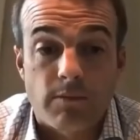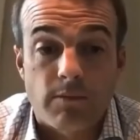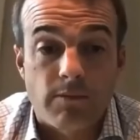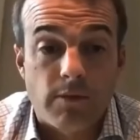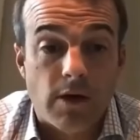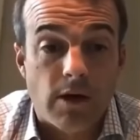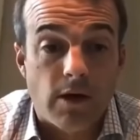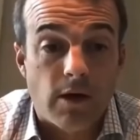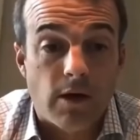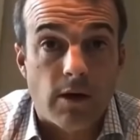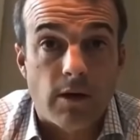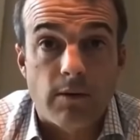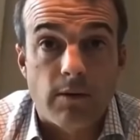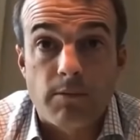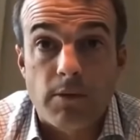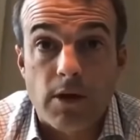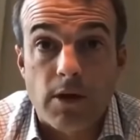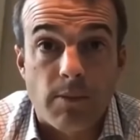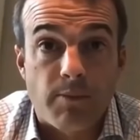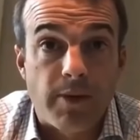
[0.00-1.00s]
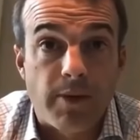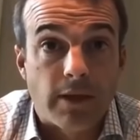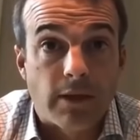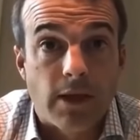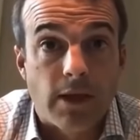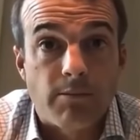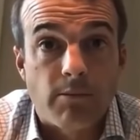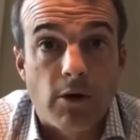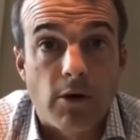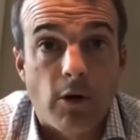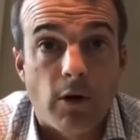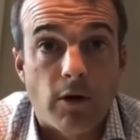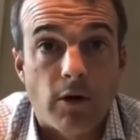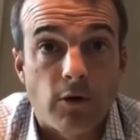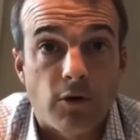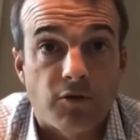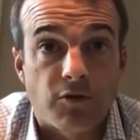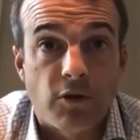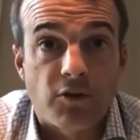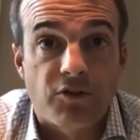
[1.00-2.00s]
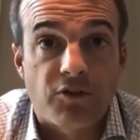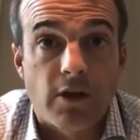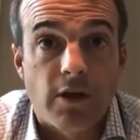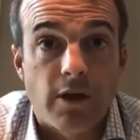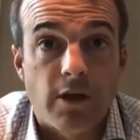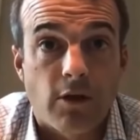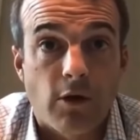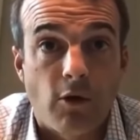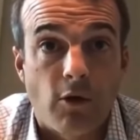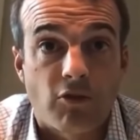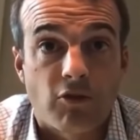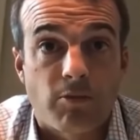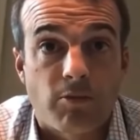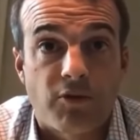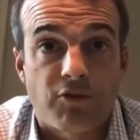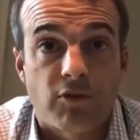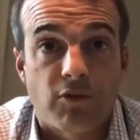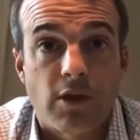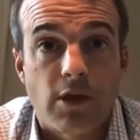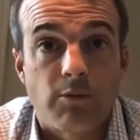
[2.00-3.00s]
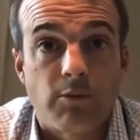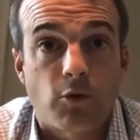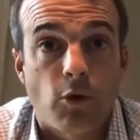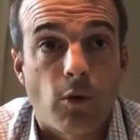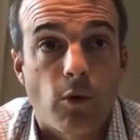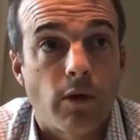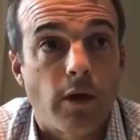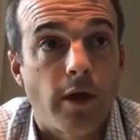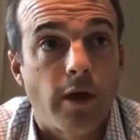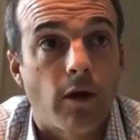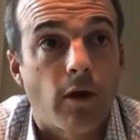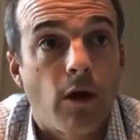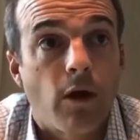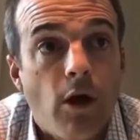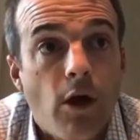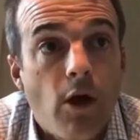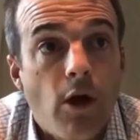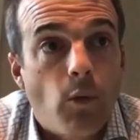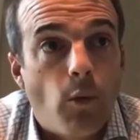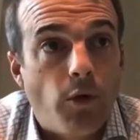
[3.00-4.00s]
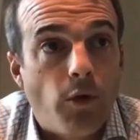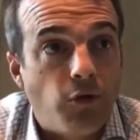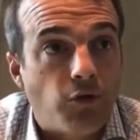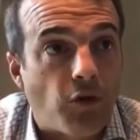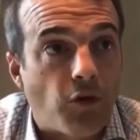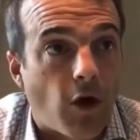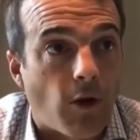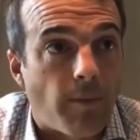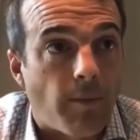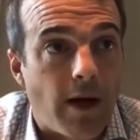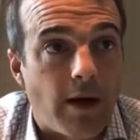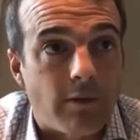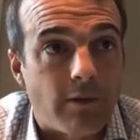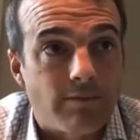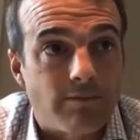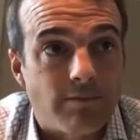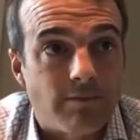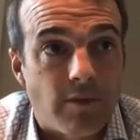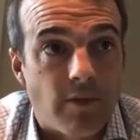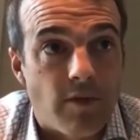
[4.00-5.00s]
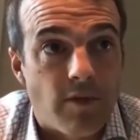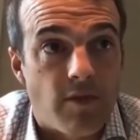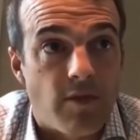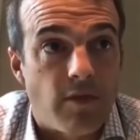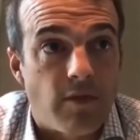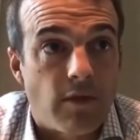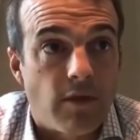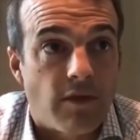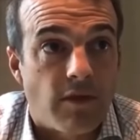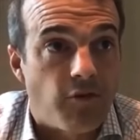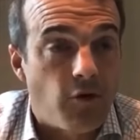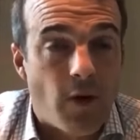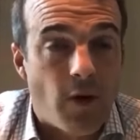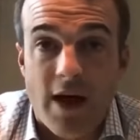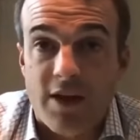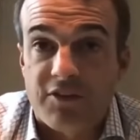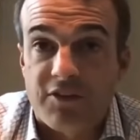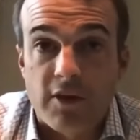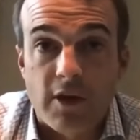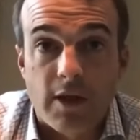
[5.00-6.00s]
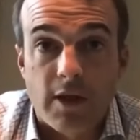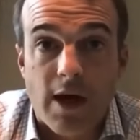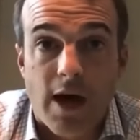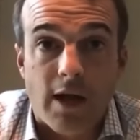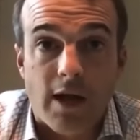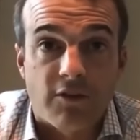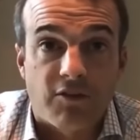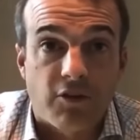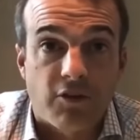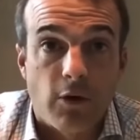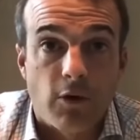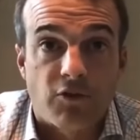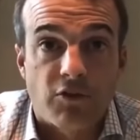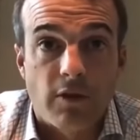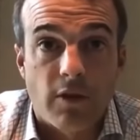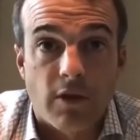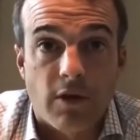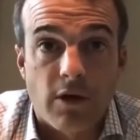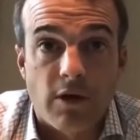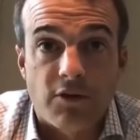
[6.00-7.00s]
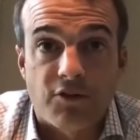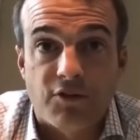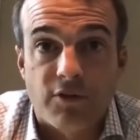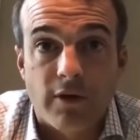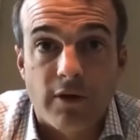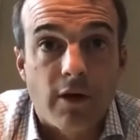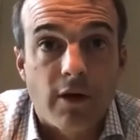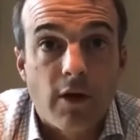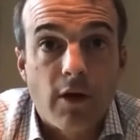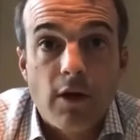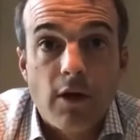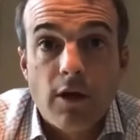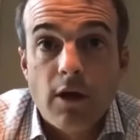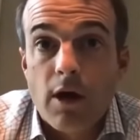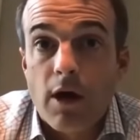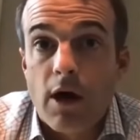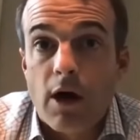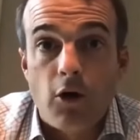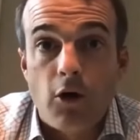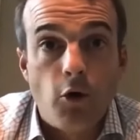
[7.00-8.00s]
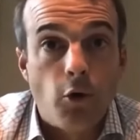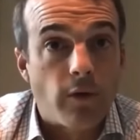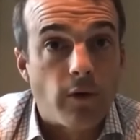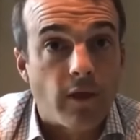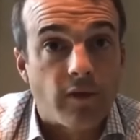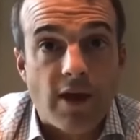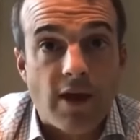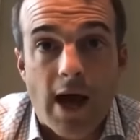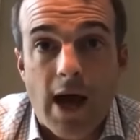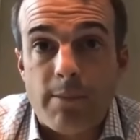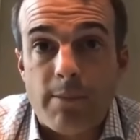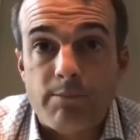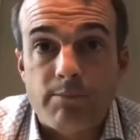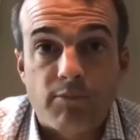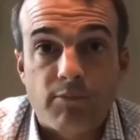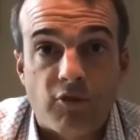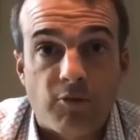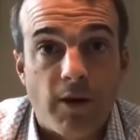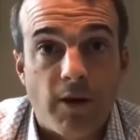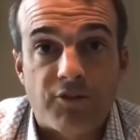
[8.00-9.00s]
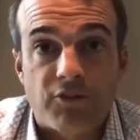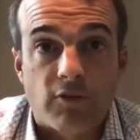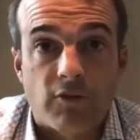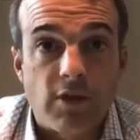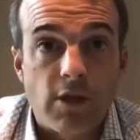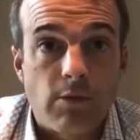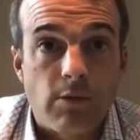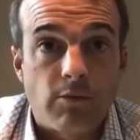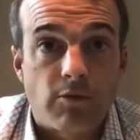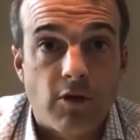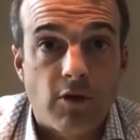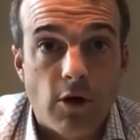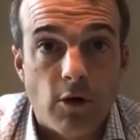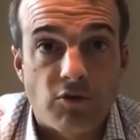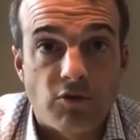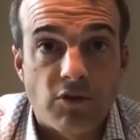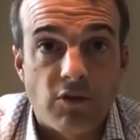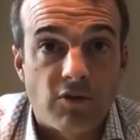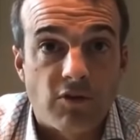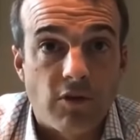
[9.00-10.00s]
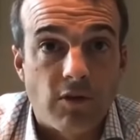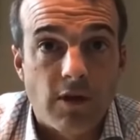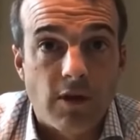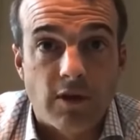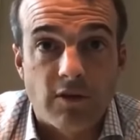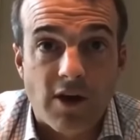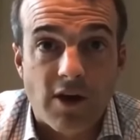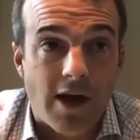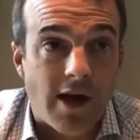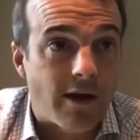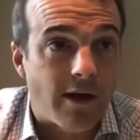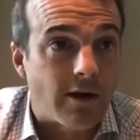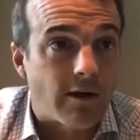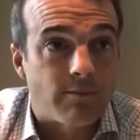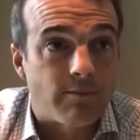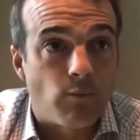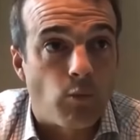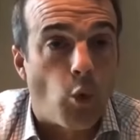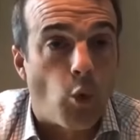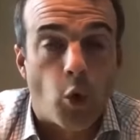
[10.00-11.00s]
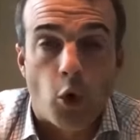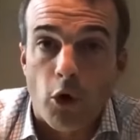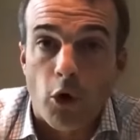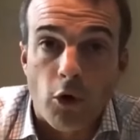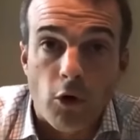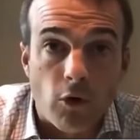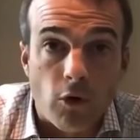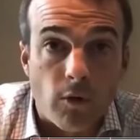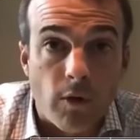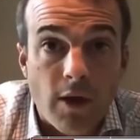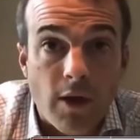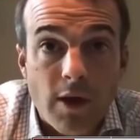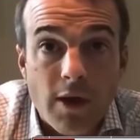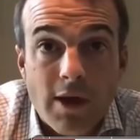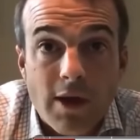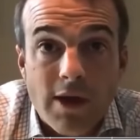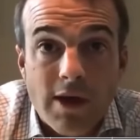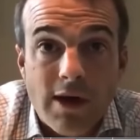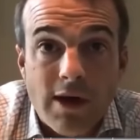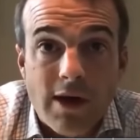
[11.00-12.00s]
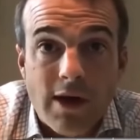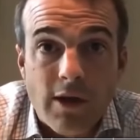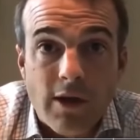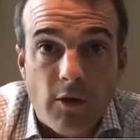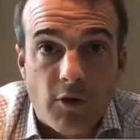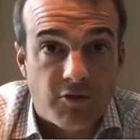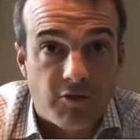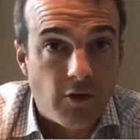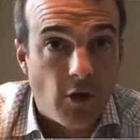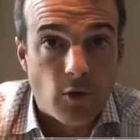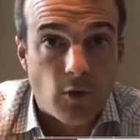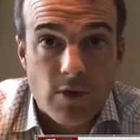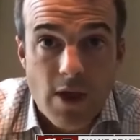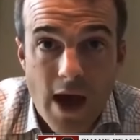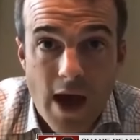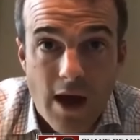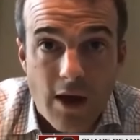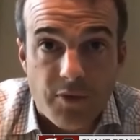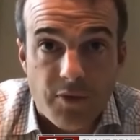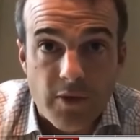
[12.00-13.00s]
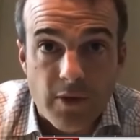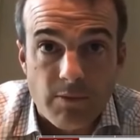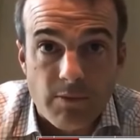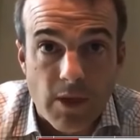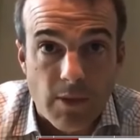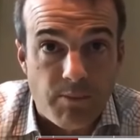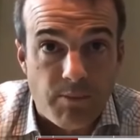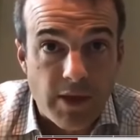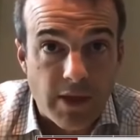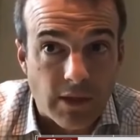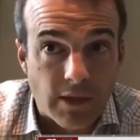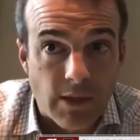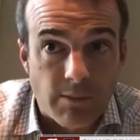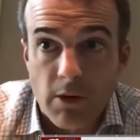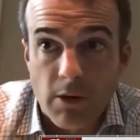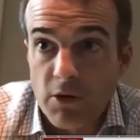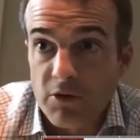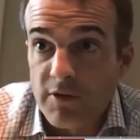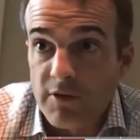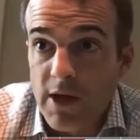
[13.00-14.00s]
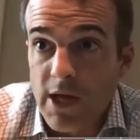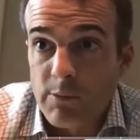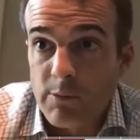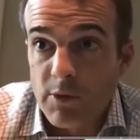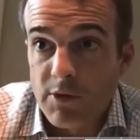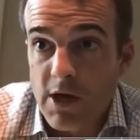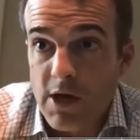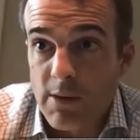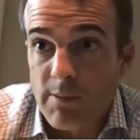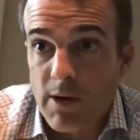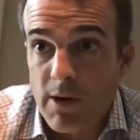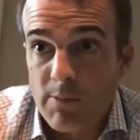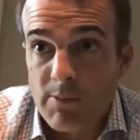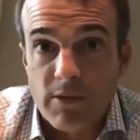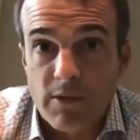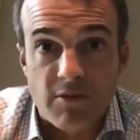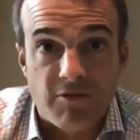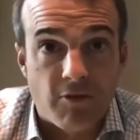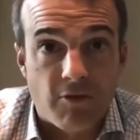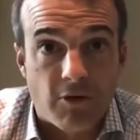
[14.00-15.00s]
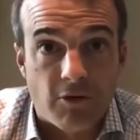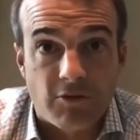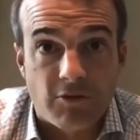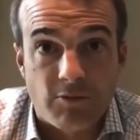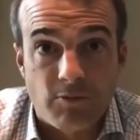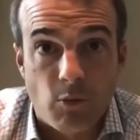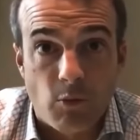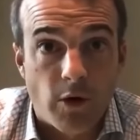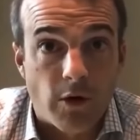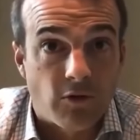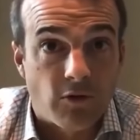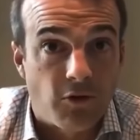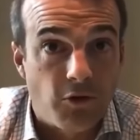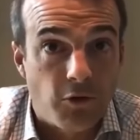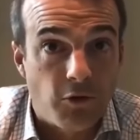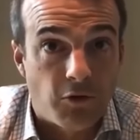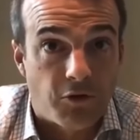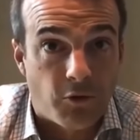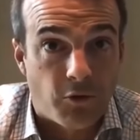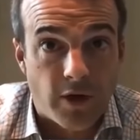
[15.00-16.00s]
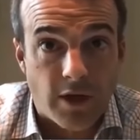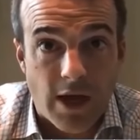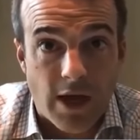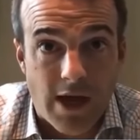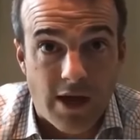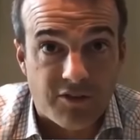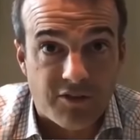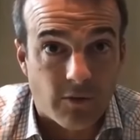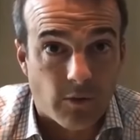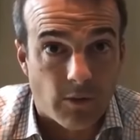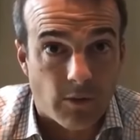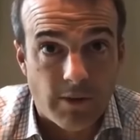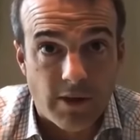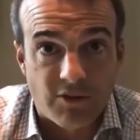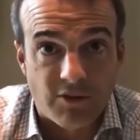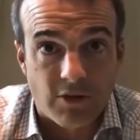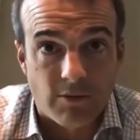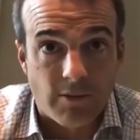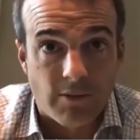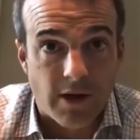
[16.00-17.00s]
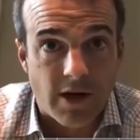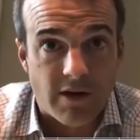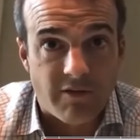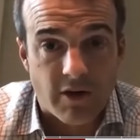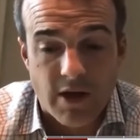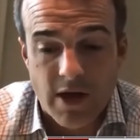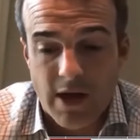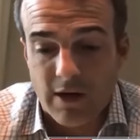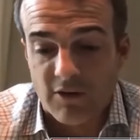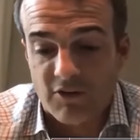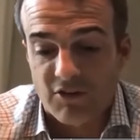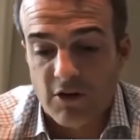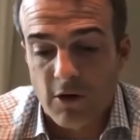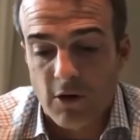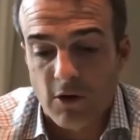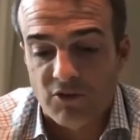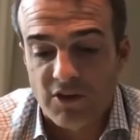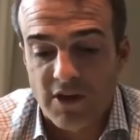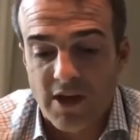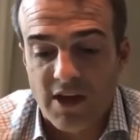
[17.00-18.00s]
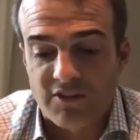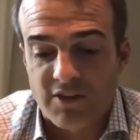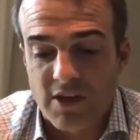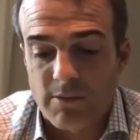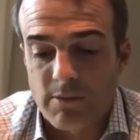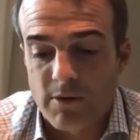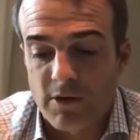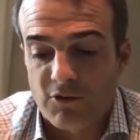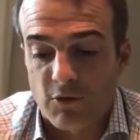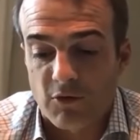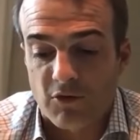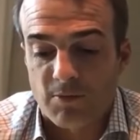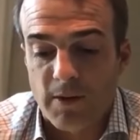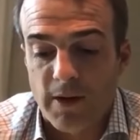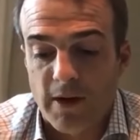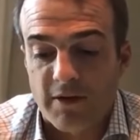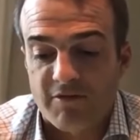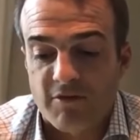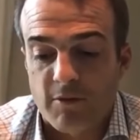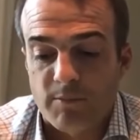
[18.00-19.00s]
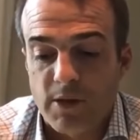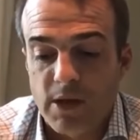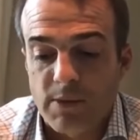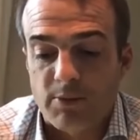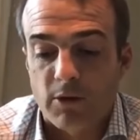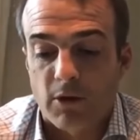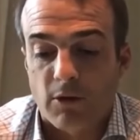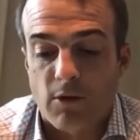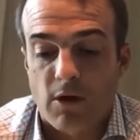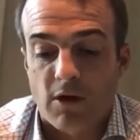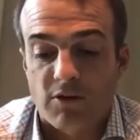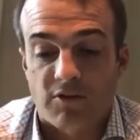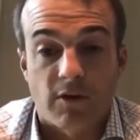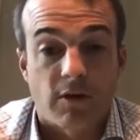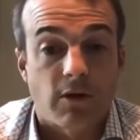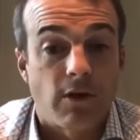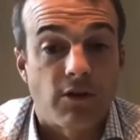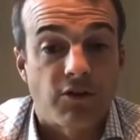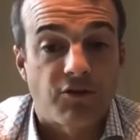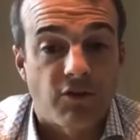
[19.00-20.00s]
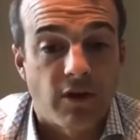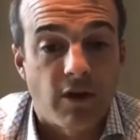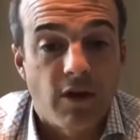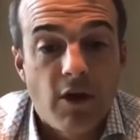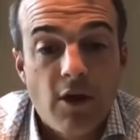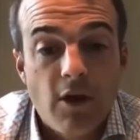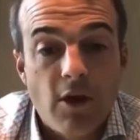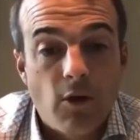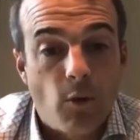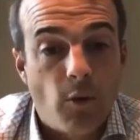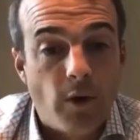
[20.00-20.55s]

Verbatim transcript: Lembo. Uh, Pete Lembo, our new associate head coach and special teams coordinator. When you talk about, if you asked any college coach in the country, uh, who are the top special teams coaches in the entire world, uh, there's no doubt that, that Pete Lembo's name would come up in the first one or two, three guys that were mentioned by every college coach. He has that much respect from people across the country.